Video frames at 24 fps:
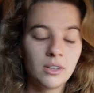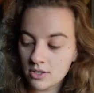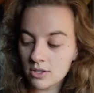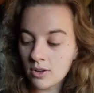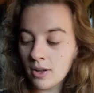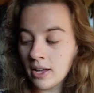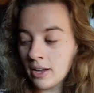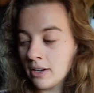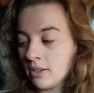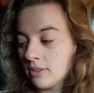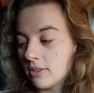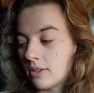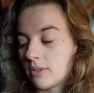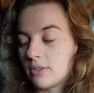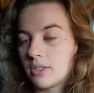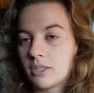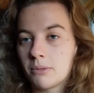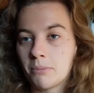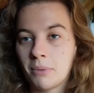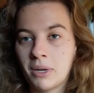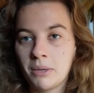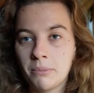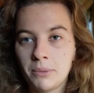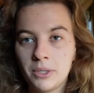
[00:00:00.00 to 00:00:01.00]
So I don't know.
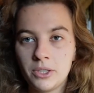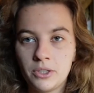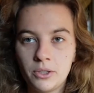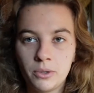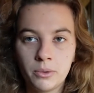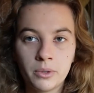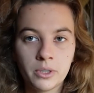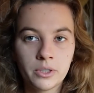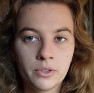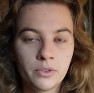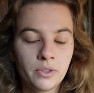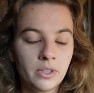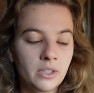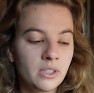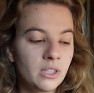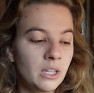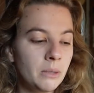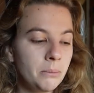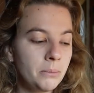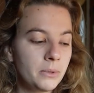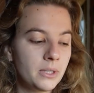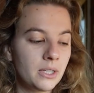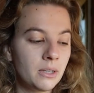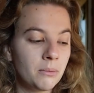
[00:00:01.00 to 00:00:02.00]
This might be two or three
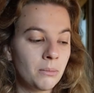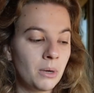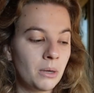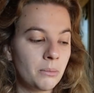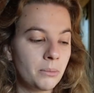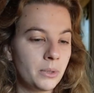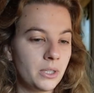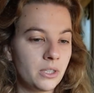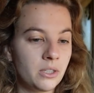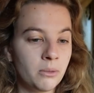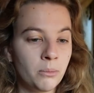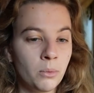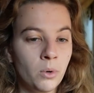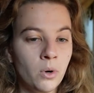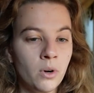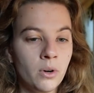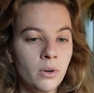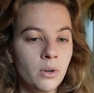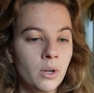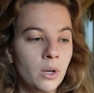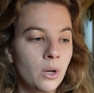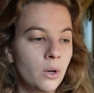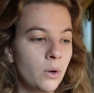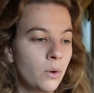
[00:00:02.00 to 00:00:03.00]
clips. It might be some more.